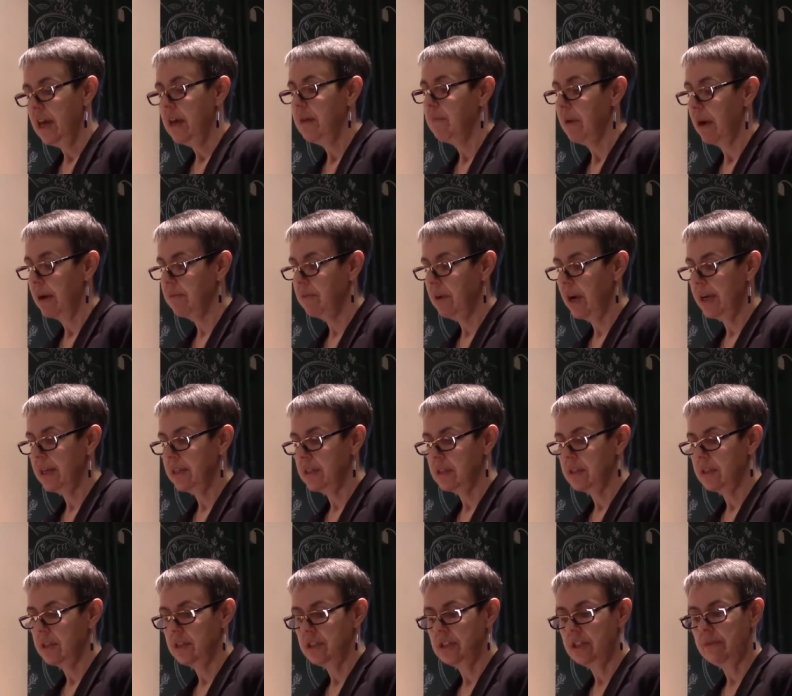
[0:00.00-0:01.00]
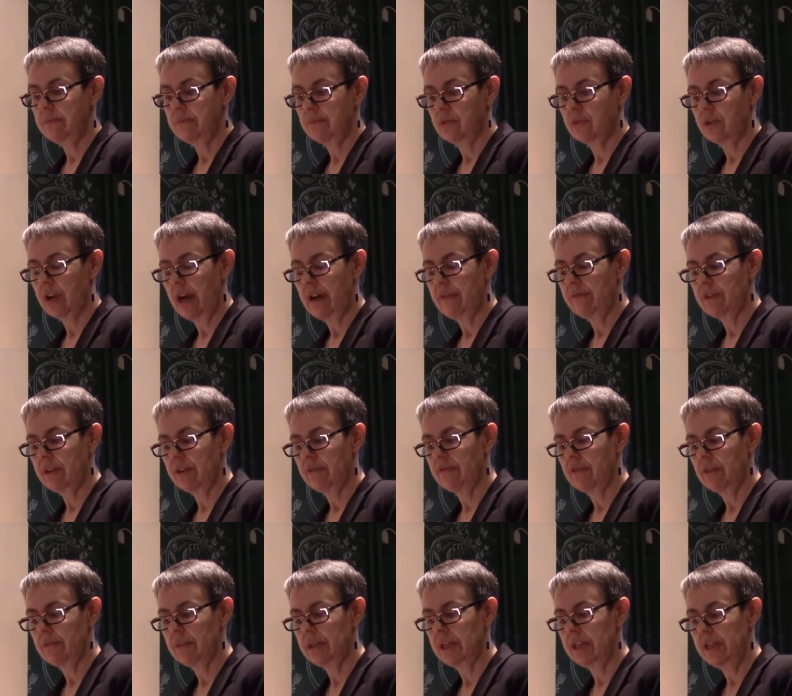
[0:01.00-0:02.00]
By rights, the ship traveling
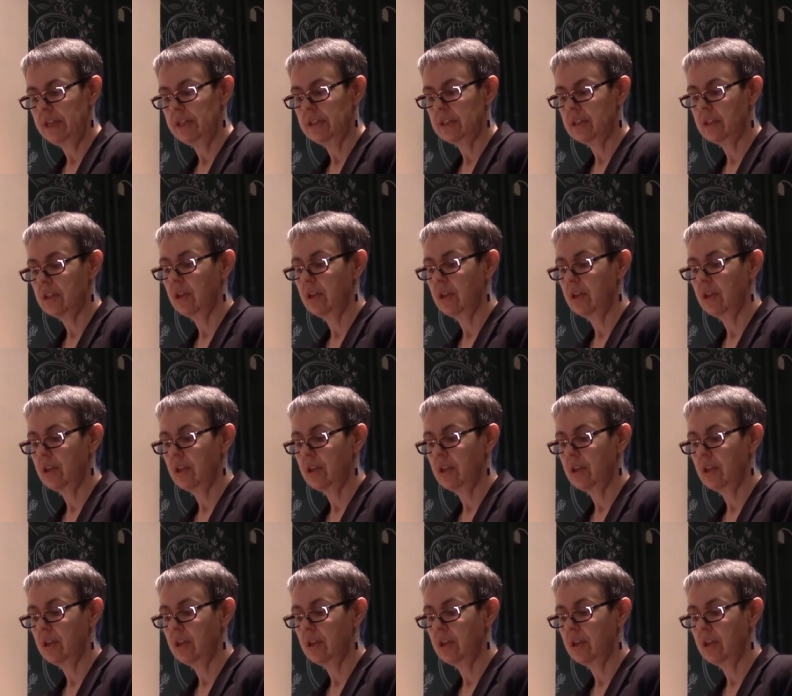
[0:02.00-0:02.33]
from the east